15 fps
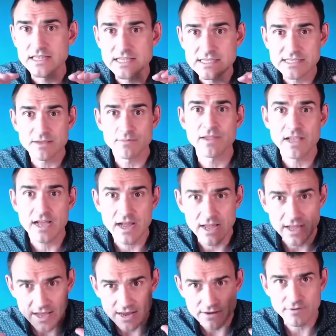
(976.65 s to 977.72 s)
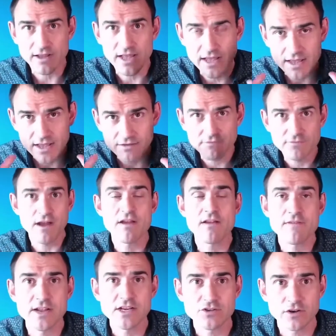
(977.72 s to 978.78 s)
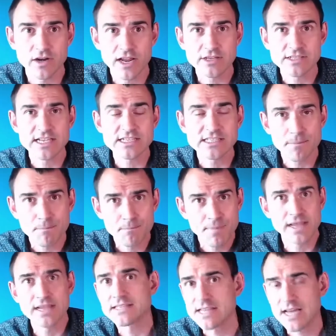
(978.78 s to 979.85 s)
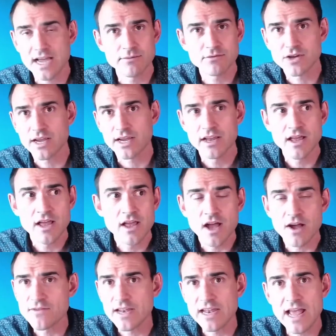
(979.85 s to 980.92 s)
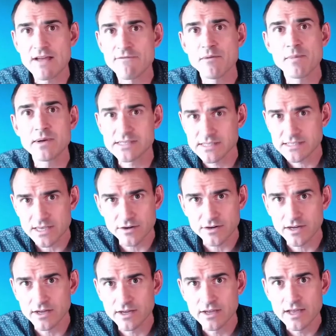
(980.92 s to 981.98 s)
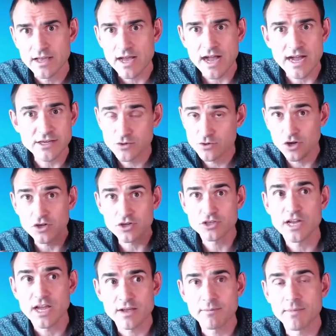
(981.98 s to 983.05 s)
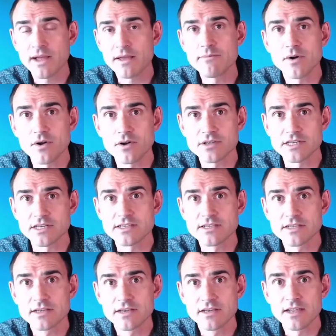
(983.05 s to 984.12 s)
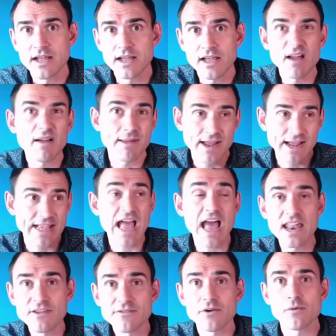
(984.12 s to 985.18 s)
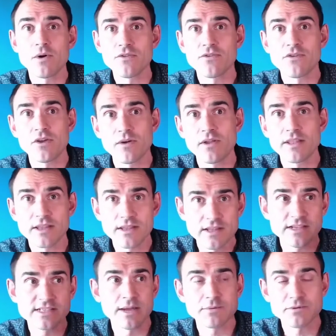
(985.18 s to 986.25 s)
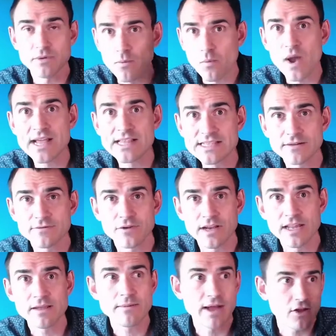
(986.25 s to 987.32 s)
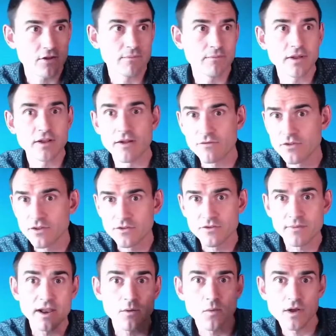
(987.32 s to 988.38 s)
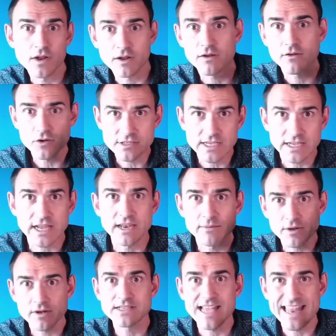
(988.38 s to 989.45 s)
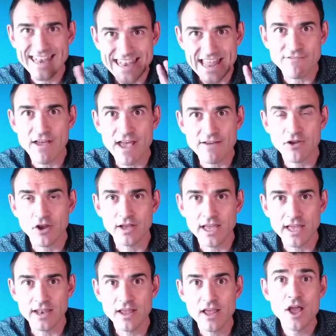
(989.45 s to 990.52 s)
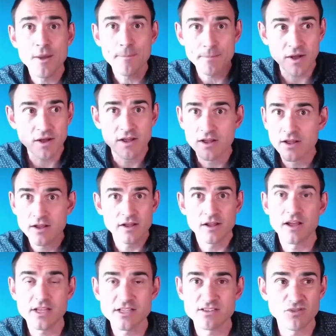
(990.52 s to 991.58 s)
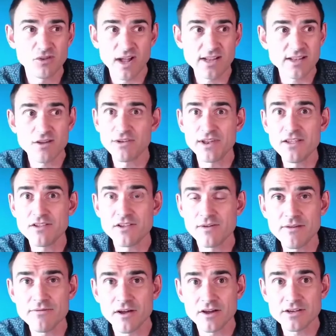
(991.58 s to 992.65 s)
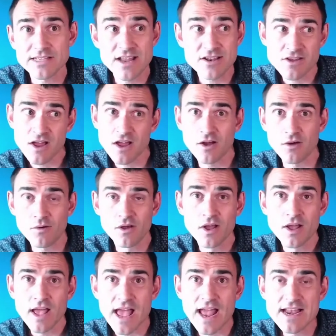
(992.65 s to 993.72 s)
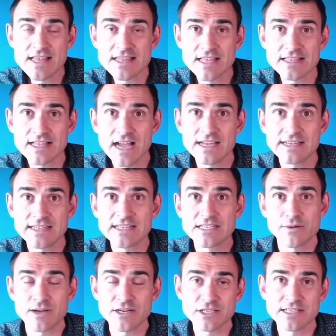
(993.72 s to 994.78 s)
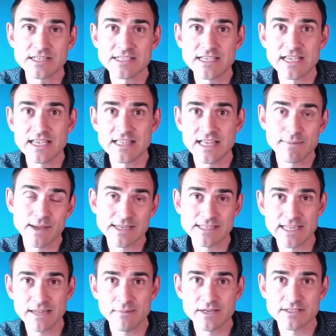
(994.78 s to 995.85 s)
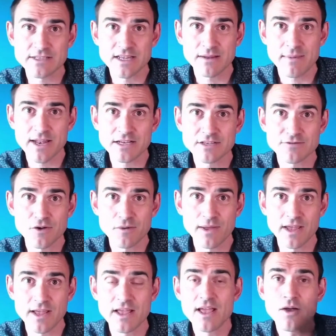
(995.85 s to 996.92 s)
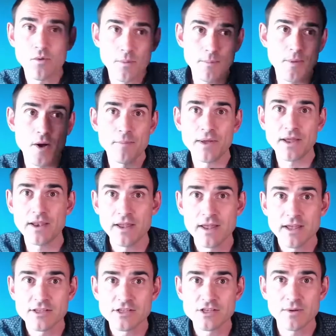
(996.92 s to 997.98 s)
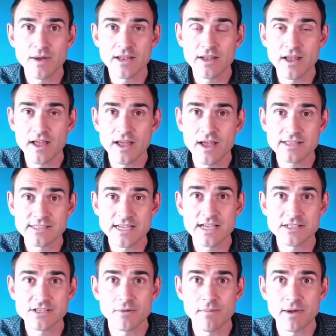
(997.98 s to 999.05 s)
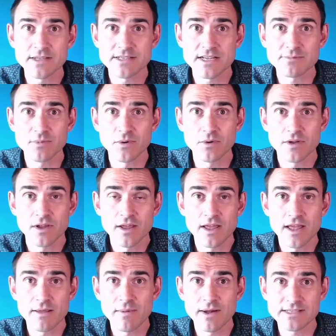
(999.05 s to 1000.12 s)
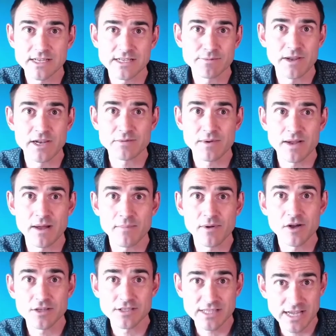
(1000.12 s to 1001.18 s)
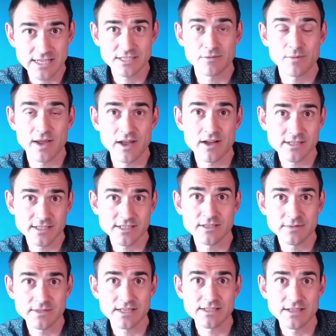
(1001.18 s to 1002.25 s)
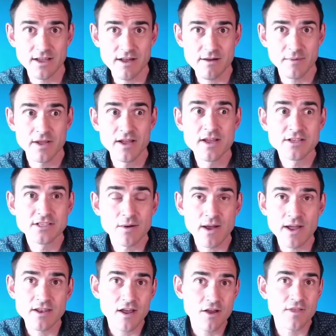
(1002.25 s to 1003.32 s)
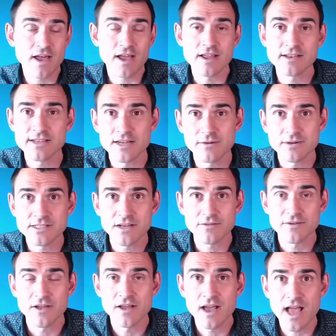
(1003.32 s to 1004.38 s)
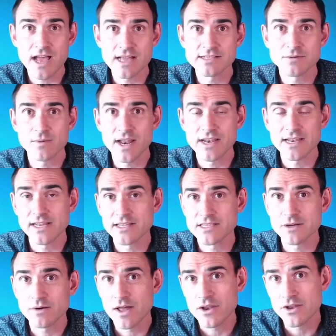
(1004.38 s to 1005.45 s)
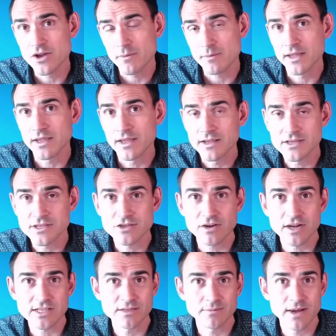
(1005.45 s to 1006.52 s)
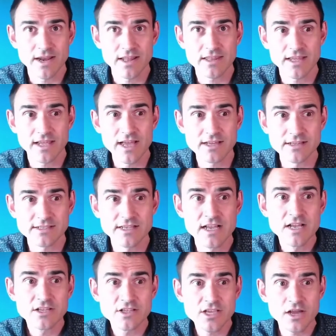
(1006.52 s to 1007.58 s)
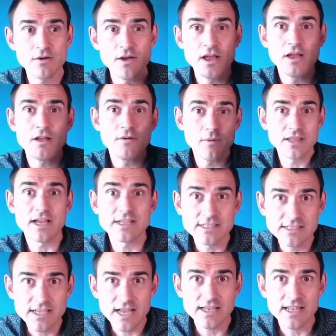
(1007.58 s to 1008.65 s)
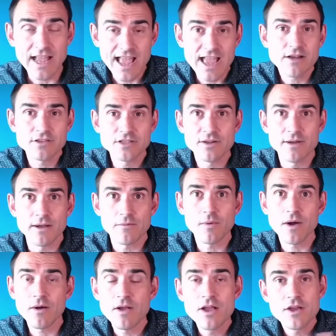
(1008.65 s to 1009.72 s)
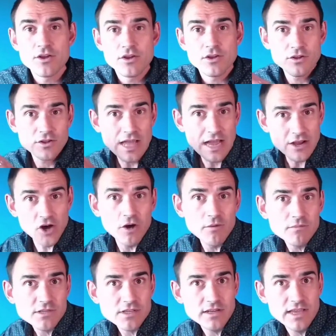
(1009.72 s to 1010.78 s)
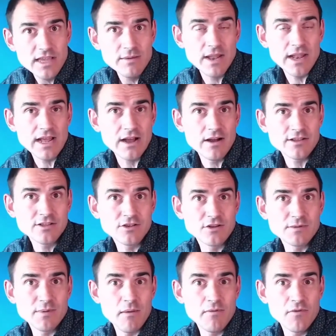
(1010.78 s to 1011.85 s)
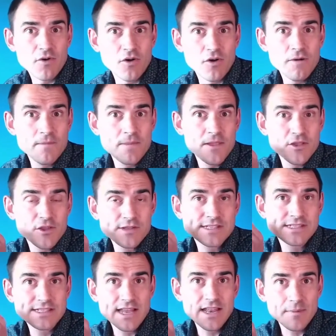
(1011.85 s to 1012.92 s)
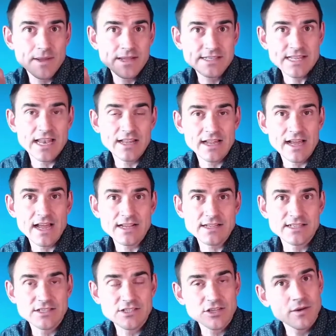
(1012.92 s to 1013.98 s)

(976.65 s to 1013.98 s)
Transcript: And this is something I advocate very, very strongly because it is the biggest time drain of nearly every business owner. I do not check my inboxes. I can if I want to, and except when I'm waiting for an email or I've done something I want to. Of course I can. I'm not going to say I never ever log in, but as a rule, I don't need to ever, because I know anything that I need to actually see that my team is going to manage for me will pop in to a task on my task board in my task management app, because that's the way our system sets it up. So I know that I can deal with stuff as and when I need to and not be distracted by anything else. So with that said, how do you do it? Well, that comms email account I talked about before, you set up a delegate access.